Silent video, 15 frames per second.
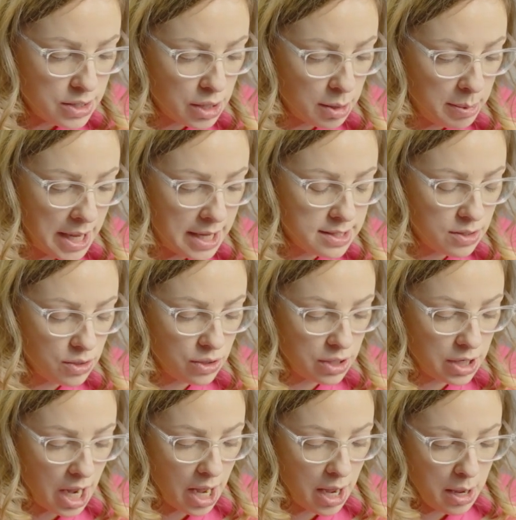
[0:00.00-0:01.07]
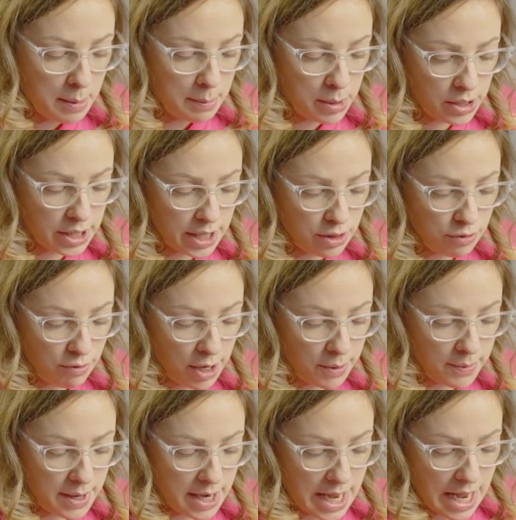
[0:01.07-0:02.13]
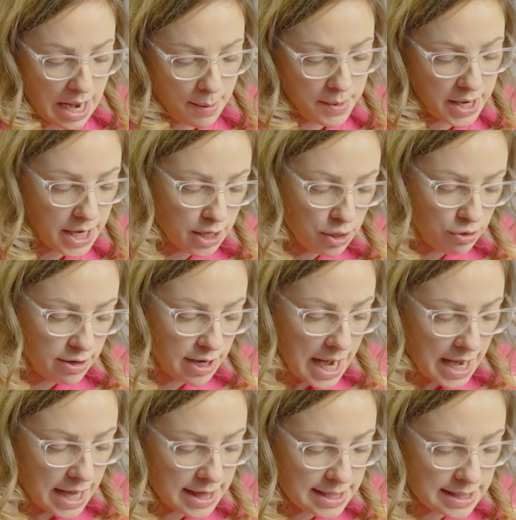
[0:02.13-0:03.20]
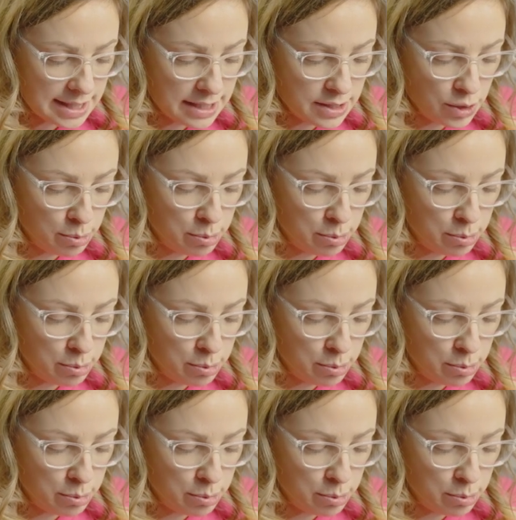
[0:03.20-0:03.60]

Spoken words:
So pass it under, pull it through, and we're going to create this little